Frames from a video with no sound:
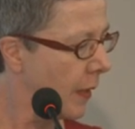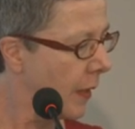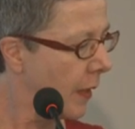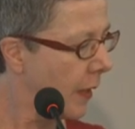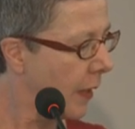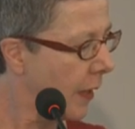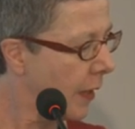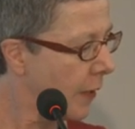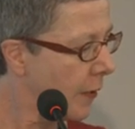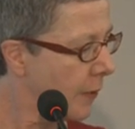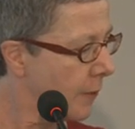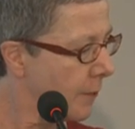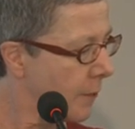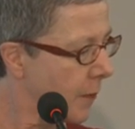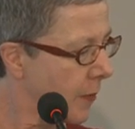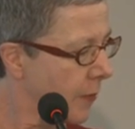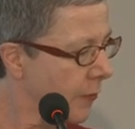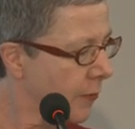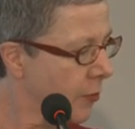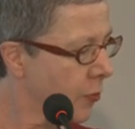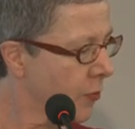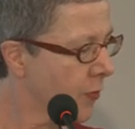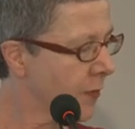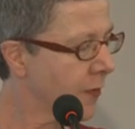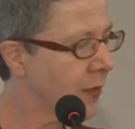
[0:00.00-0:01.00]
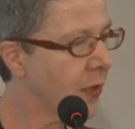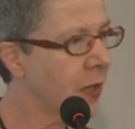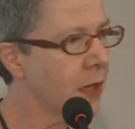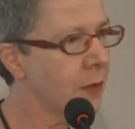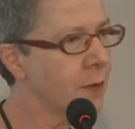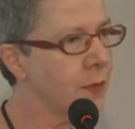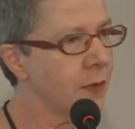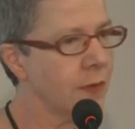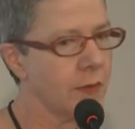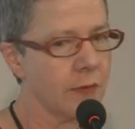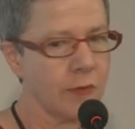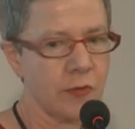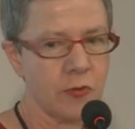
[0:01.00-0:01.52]
Of course,
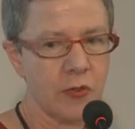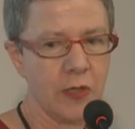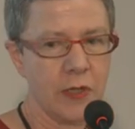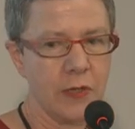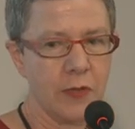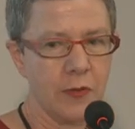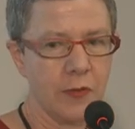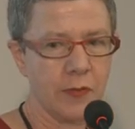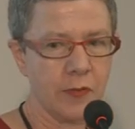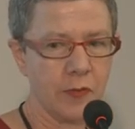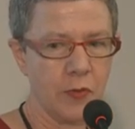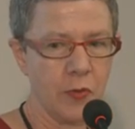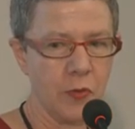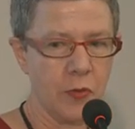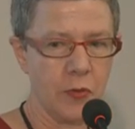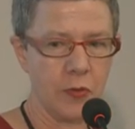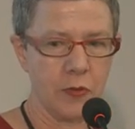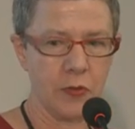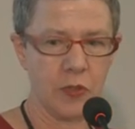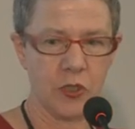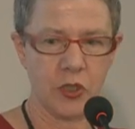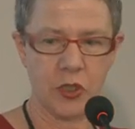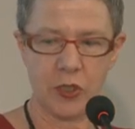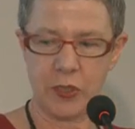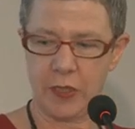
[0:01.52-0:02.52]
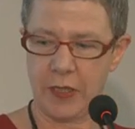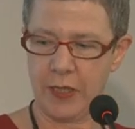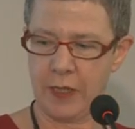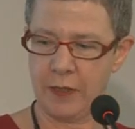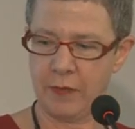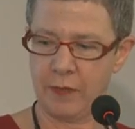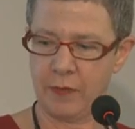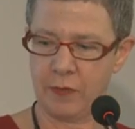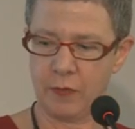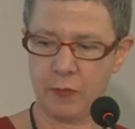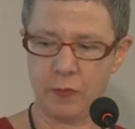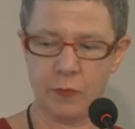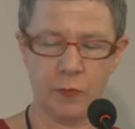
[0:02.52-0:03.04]
Libraries Australia search
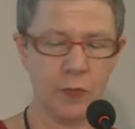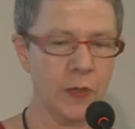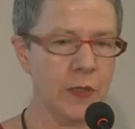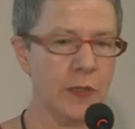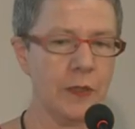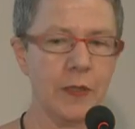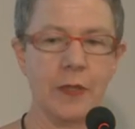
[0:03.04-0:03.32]
is really,